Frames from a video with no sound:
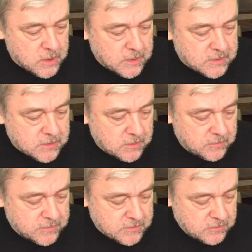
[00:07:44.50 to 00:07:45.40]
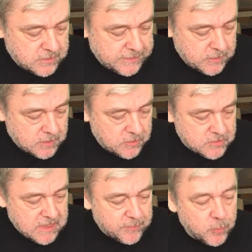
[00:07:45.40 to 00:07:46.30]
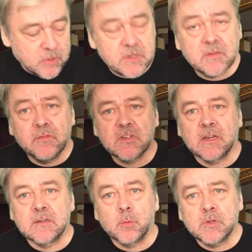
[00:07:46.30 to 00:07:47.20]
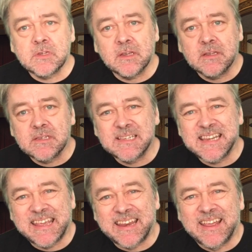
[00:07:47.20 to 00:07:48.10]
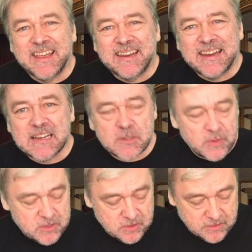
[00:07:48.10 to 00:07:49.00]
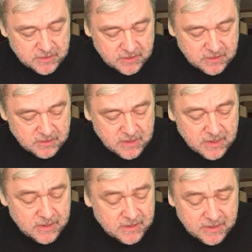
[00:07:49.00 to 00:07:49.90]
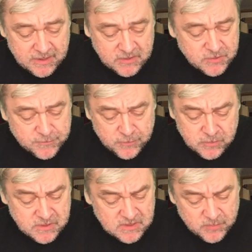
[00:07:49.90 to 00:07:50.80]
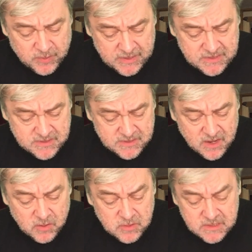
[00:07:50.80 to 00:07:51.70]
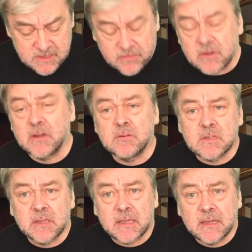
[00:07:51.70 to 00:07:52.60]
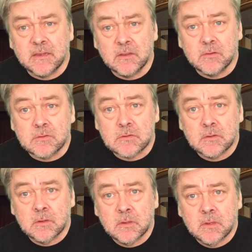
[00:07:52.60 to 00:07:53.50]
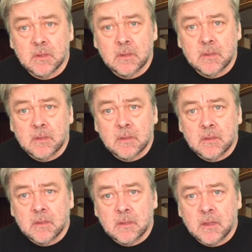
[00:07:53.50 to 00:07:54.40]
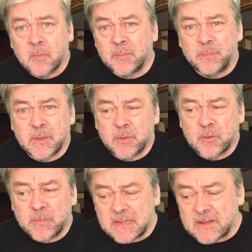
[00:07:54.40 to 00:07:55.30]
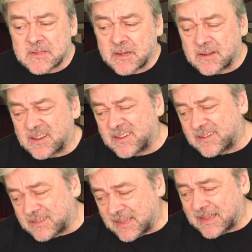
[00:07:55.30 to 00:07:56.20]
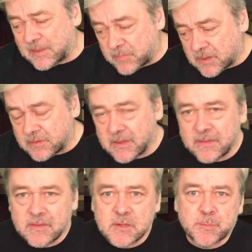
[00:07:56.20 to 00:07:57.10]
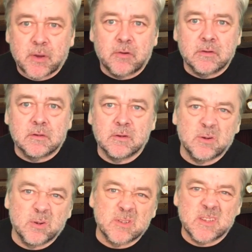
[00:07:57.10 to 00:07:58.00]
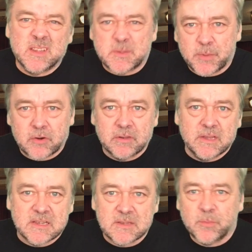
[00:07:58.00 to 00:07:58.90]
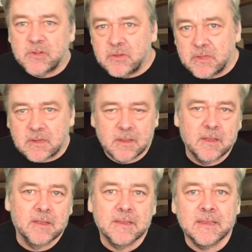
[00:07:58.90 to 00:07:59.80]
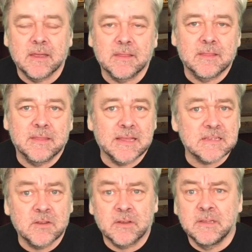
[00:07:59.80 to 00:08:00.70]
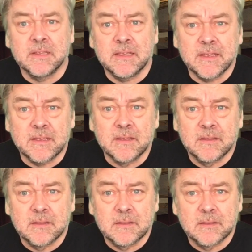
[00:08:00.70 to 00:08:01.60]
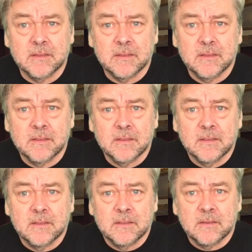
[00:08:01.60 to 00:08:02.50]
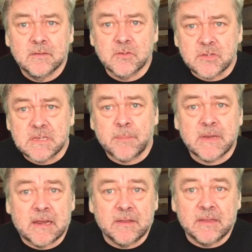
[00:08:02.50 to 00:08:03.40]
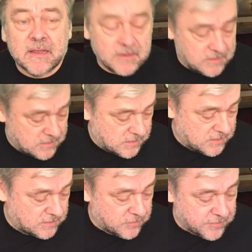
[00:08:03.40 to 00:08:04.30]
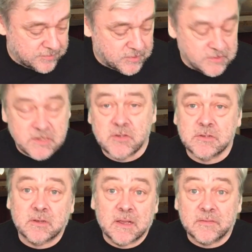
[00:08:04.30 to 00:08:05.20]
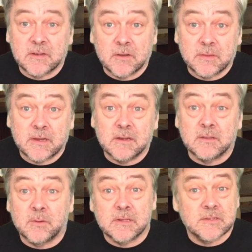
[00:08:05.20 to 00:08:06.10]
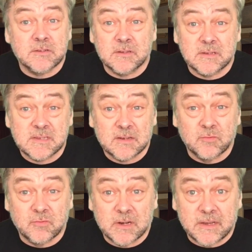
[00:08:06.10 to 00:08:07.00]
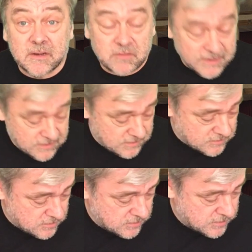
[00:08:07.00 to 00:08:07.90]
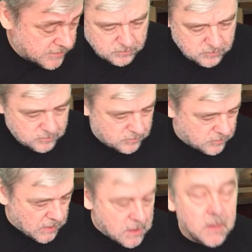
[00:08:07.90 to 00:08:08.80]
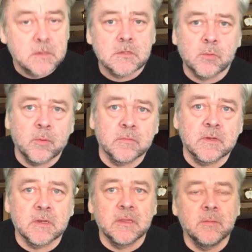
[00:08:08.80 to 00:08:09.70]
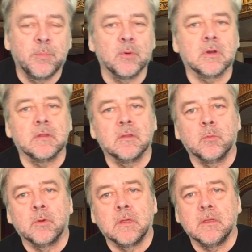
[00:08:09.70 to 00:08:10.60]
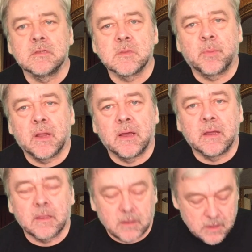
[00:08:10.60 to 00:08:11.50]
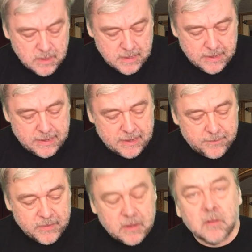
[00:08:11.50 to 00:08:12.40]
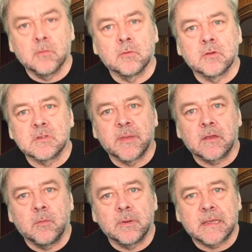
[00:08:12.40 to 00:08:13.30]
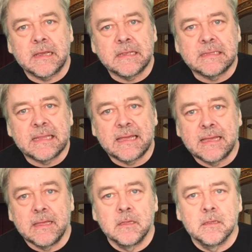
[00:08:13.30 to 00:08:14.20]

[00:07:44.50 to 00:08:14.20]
So there's all the little clues there, but once you can visualise it, once you can see it next to each other, it just falls into place. There's only 7 notes that you can use. I mean, people will be now saying, yeah, but then there's borrowed chords and there's borrowed this and we do that. Yeah, that's not in the key. You just stepped out of that, and your other musicians are going to have to know that, otherwise it's going to sound really horrendous. So what we've done in the booklet that we supply, it all looks a bit complicated there.